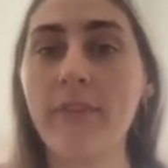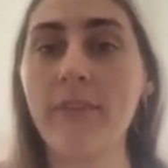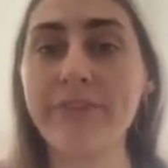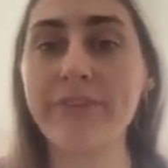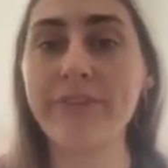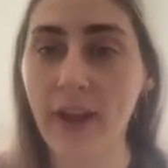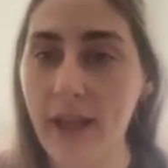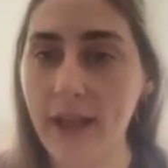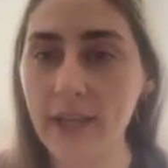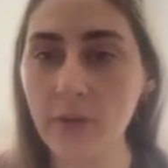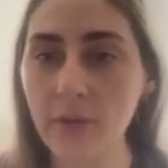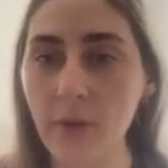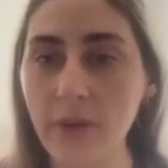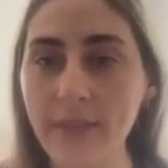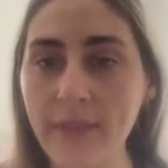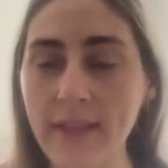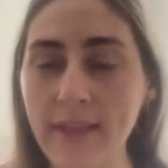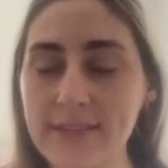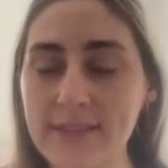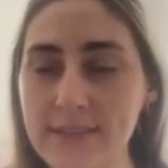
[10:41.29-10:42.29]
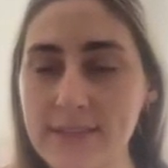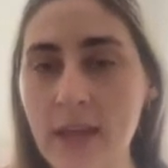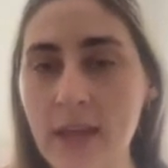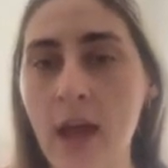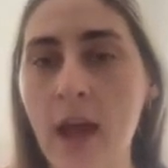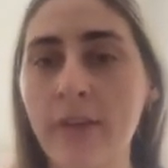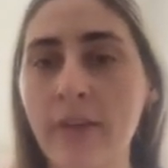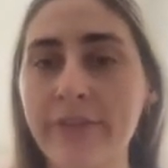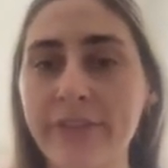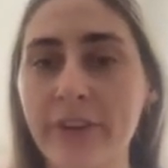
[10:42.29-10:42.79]
For anyone that's
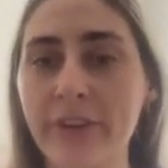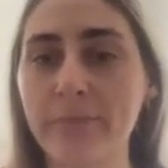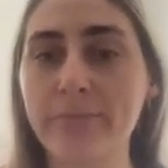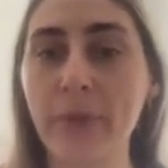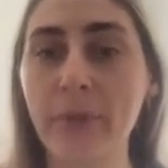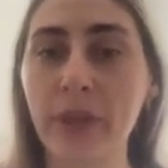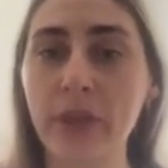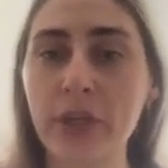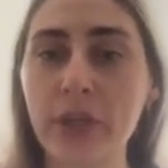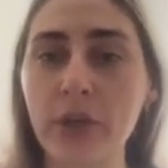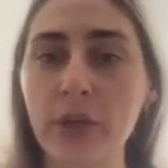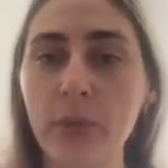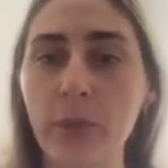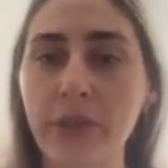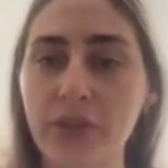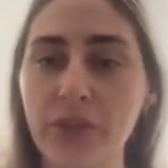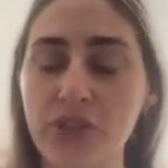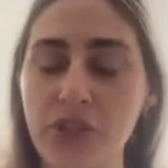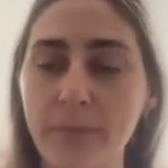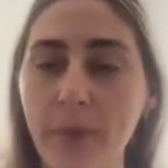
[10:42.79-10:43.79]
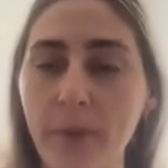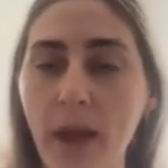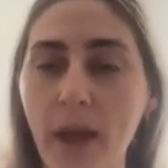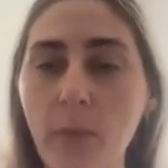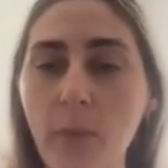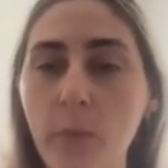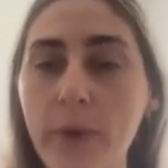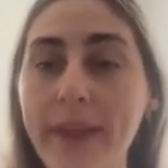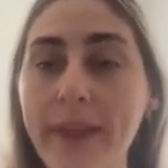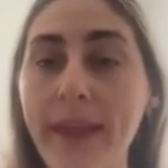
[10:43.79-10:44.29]
not familiar with
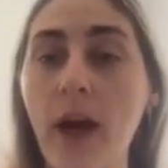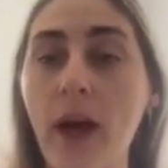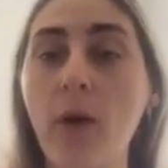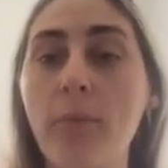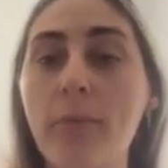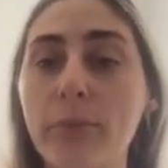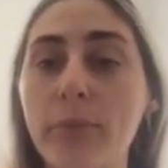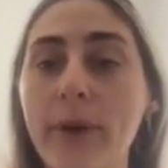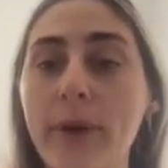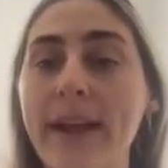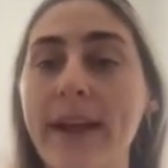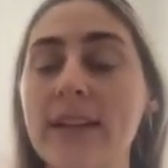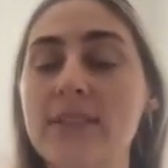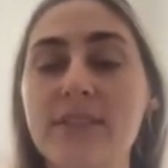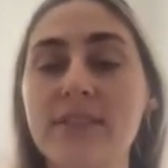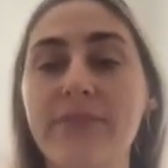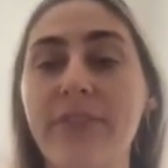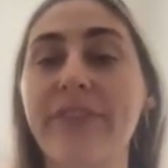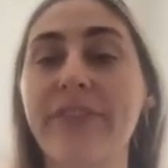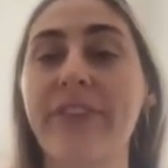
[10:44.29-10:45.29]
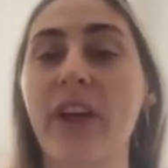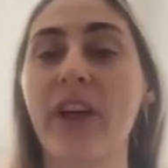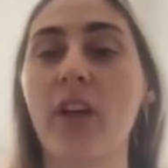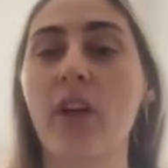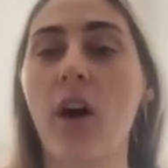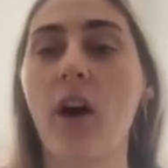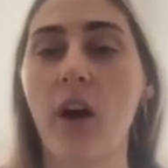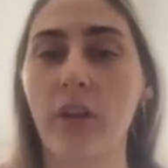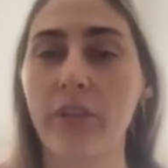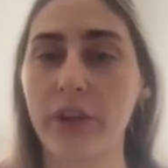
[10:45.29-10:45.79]
ShipBob, we help brands fulfill
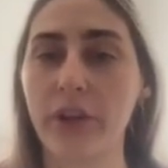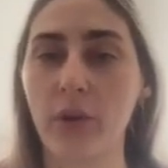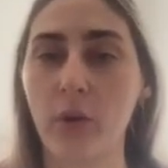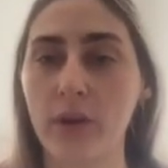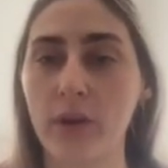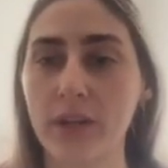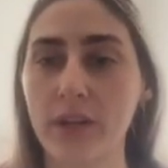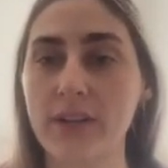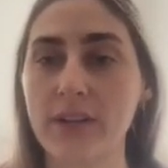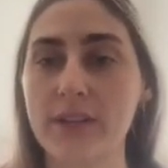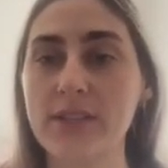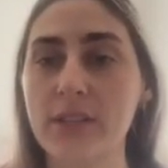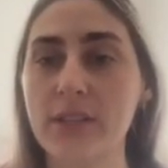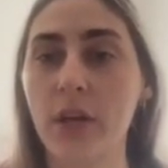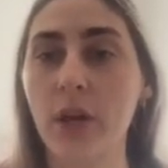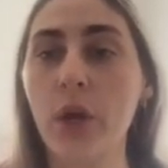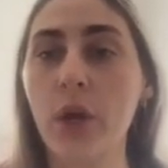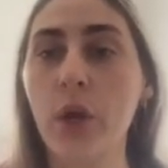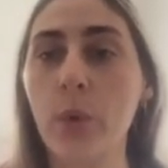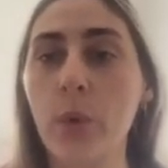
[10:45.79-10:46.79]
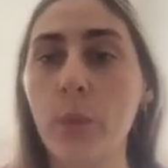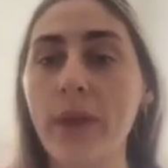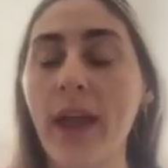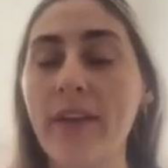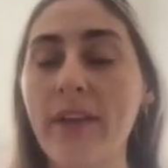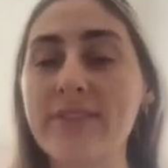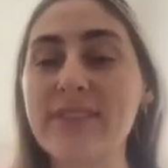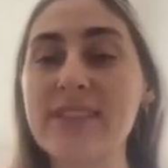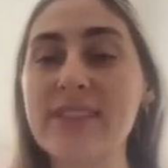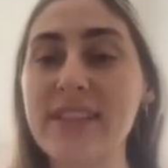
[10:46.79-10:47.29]
all their orders. We
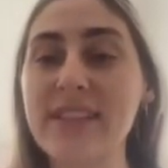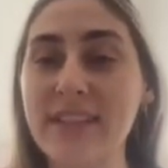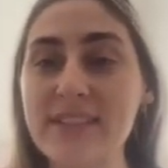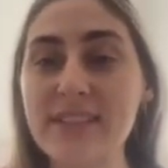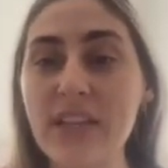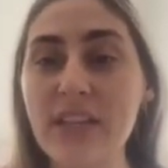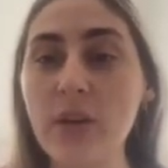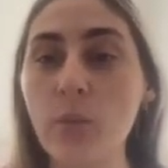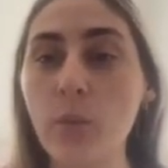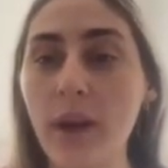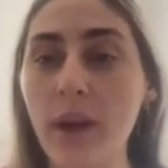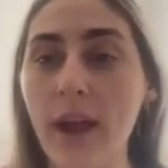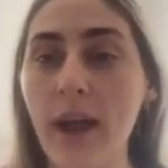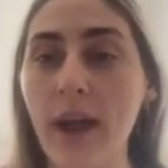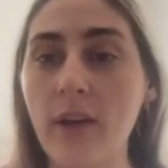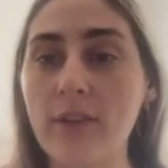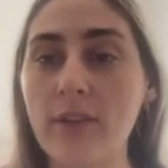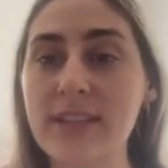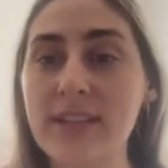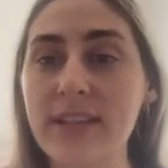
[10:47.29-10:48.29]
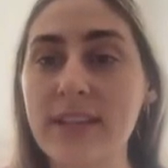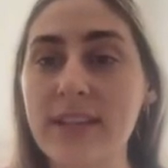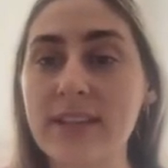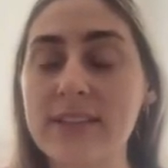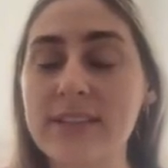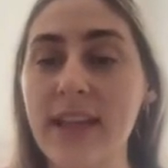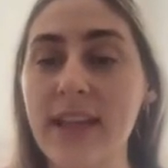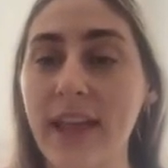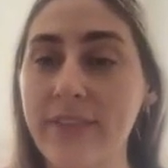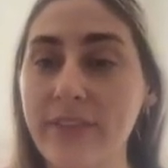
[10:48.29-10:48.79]
have 60
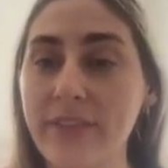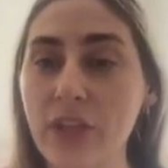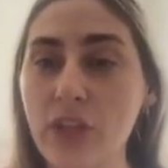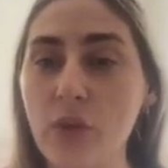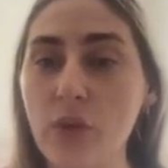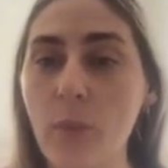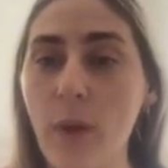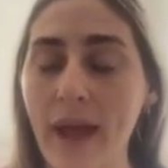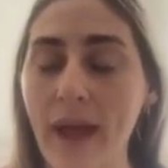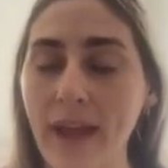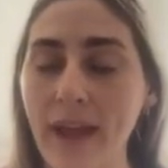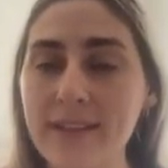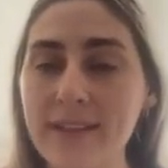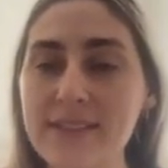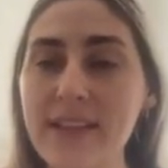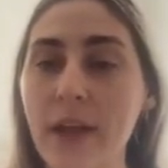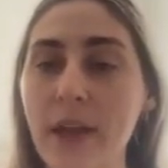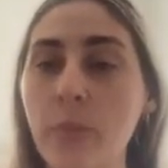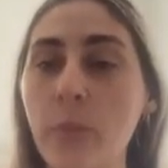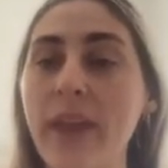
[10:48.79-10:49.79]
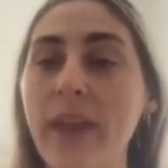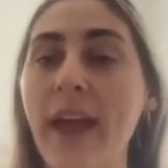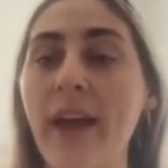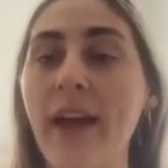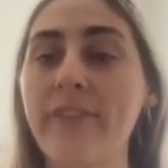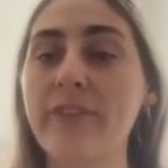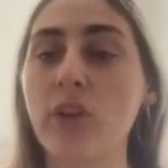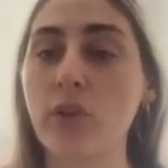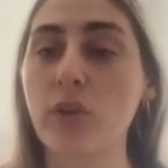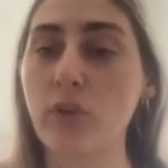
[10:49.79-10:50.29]
warehouses in the US and we
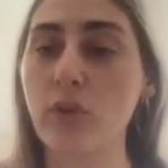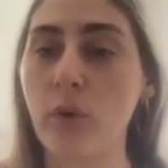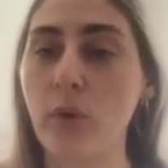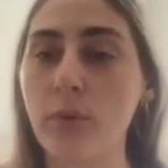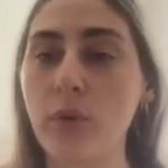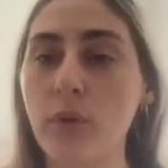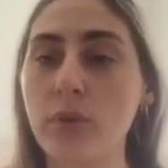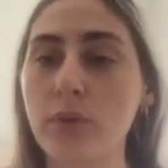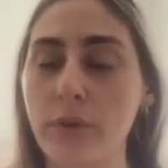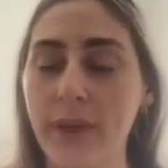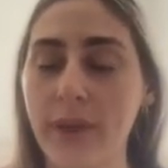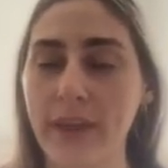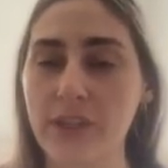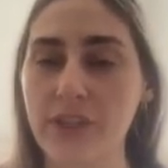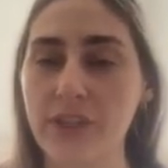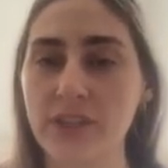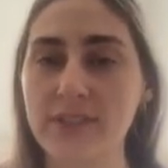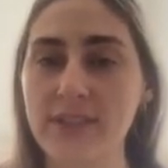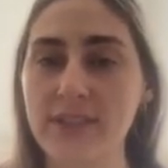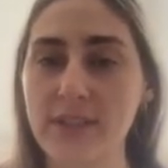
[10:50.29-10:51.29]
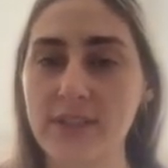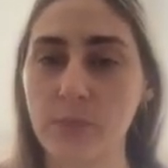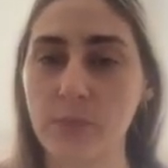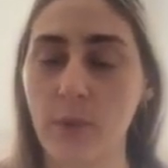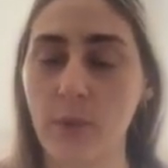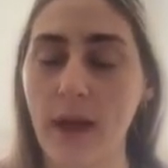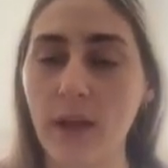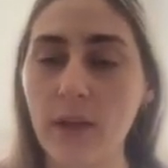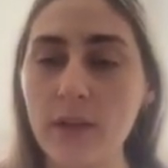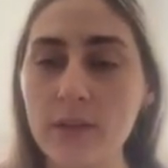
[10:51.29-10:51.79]
have global locations as
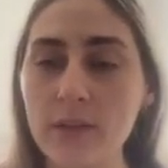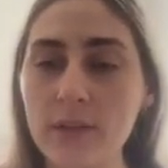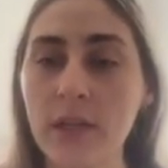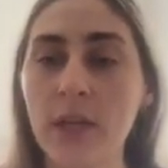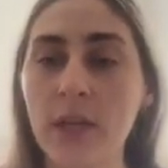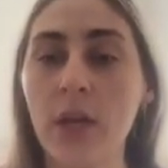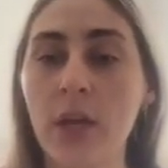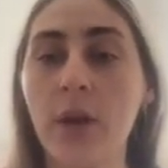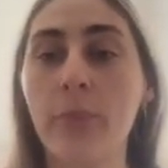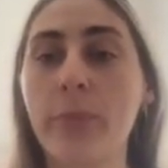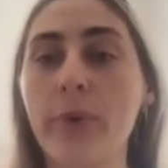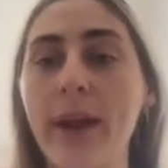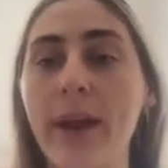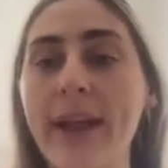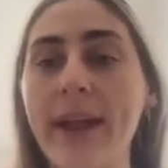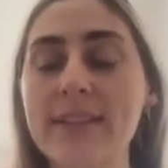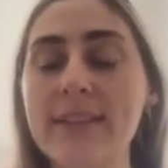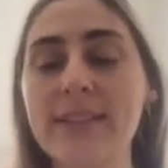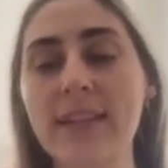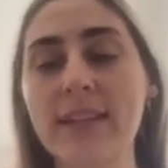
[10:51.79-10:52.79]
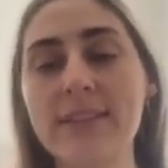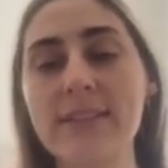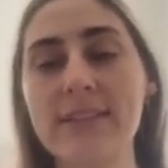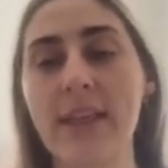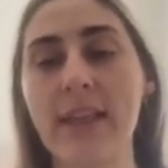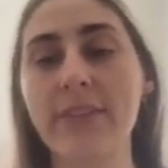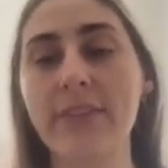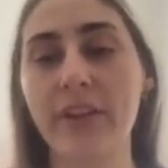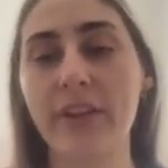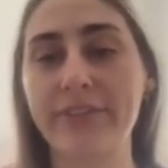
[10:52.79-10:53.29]
well. Brands can
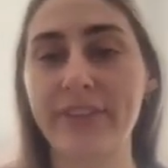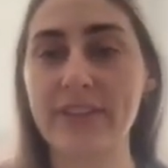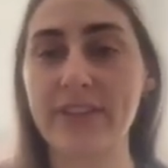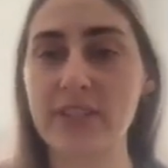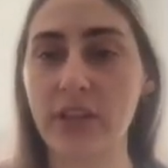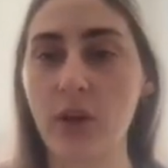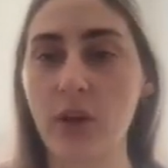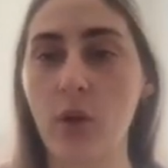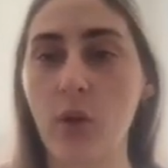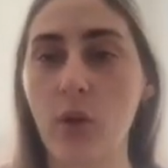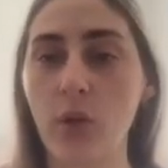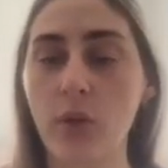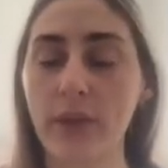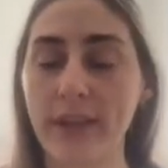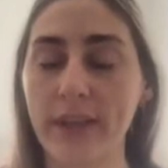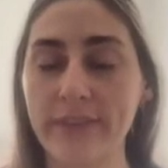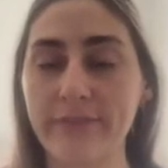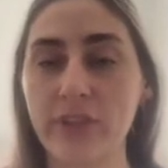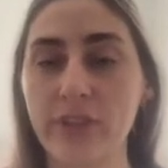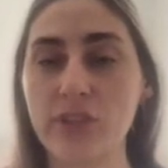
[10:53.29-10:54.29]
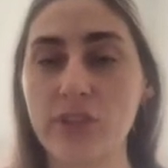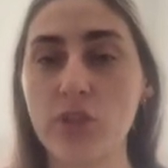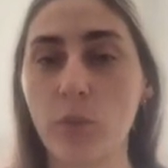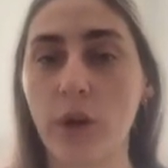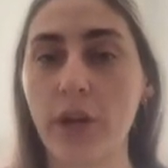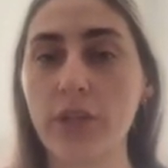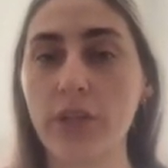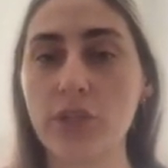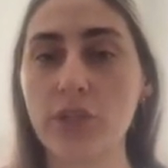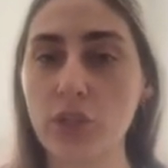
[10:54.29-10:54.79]
send their physical
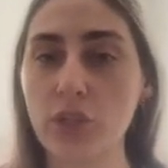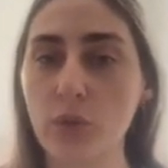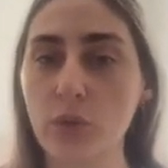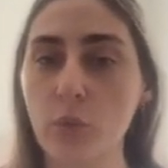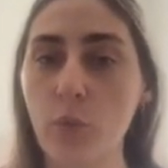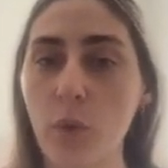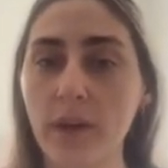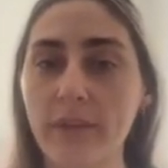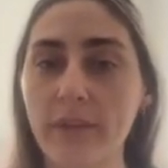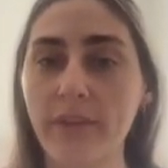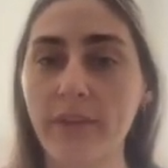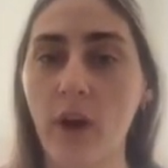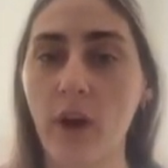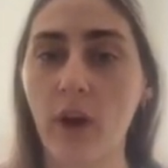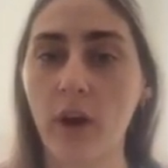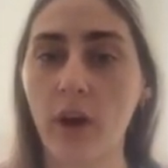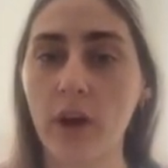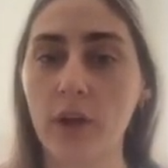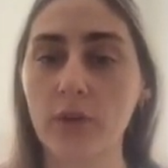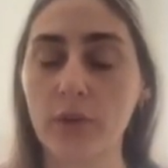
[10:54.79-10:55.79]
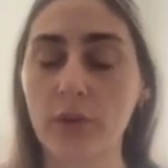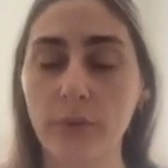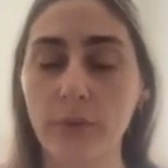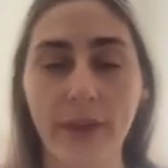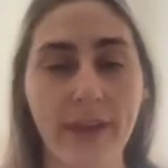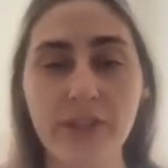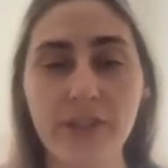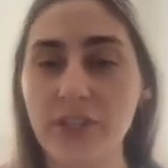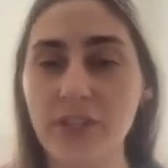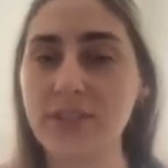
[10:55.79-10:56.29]
inventory to one of our
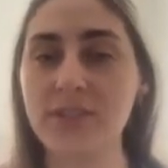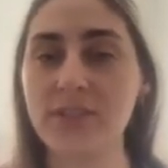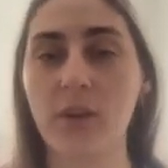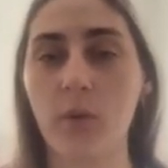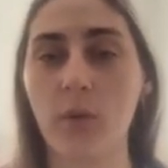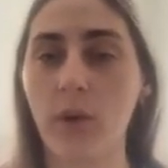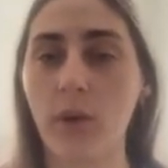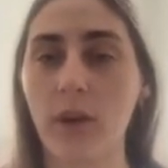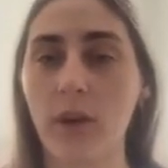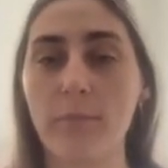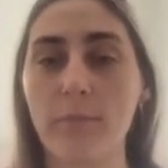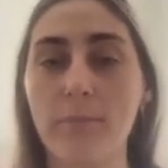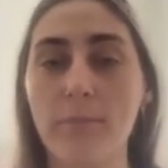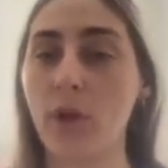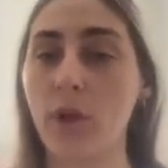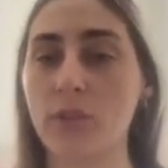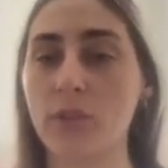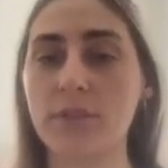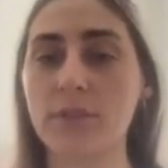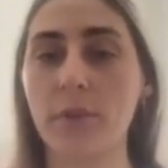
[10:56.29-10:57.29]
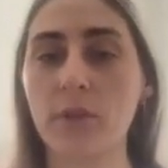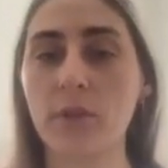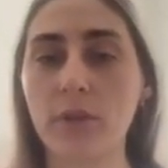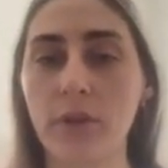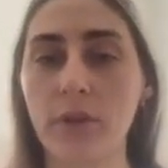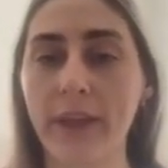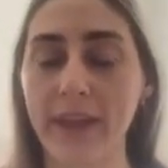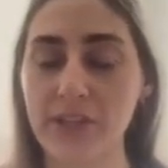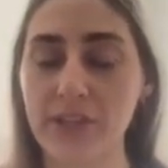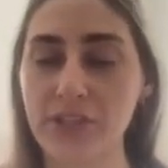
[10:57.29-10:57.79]
locations or multiple
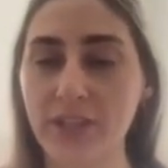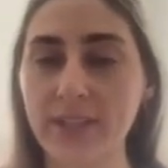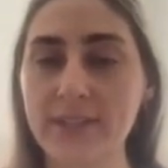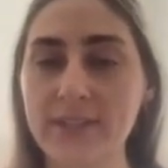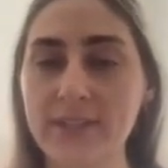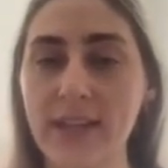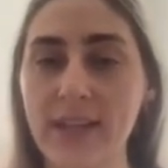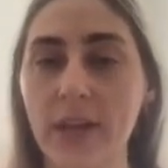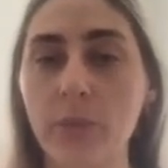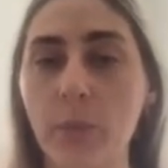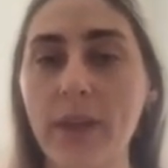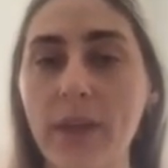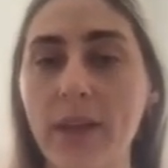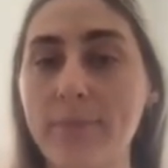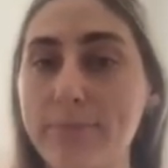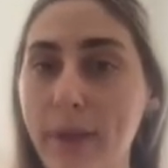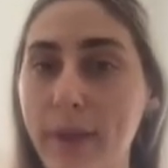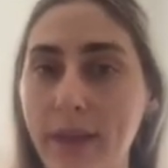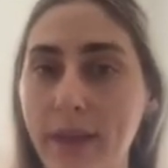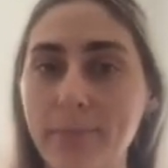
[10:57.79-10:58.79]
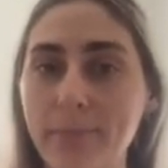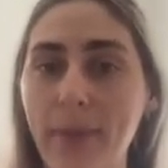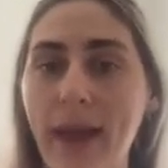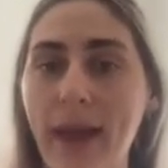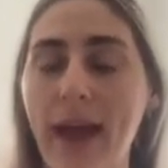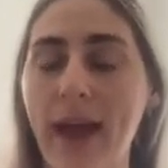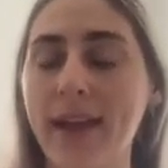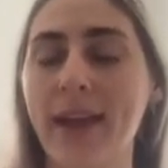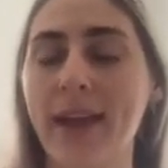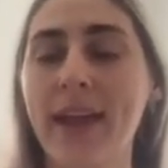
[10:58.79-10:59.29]
locations, and we can pick,
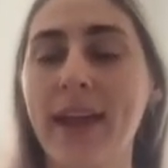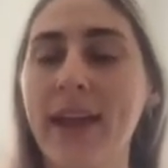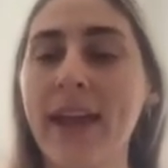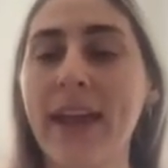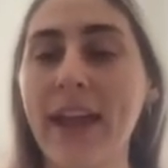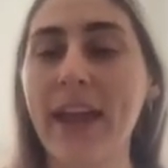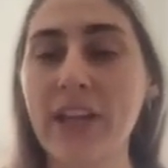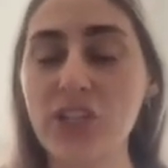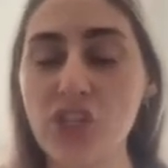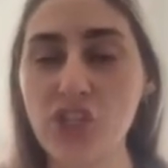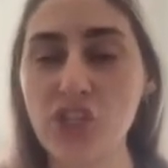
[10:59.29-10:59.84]
pack, and